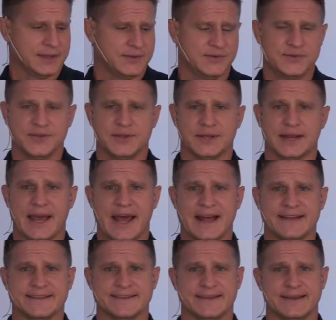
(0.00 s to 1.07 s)
usually an
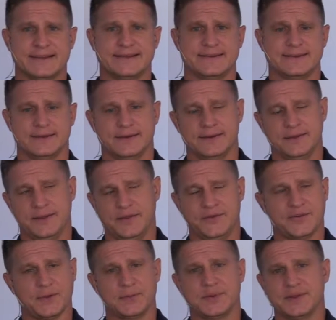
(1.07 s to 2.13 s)
asset
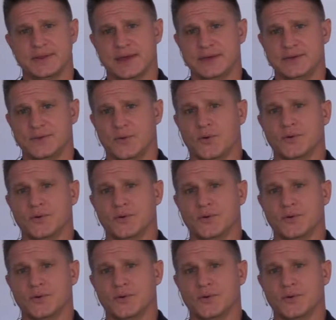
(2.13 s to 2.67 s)
is something that you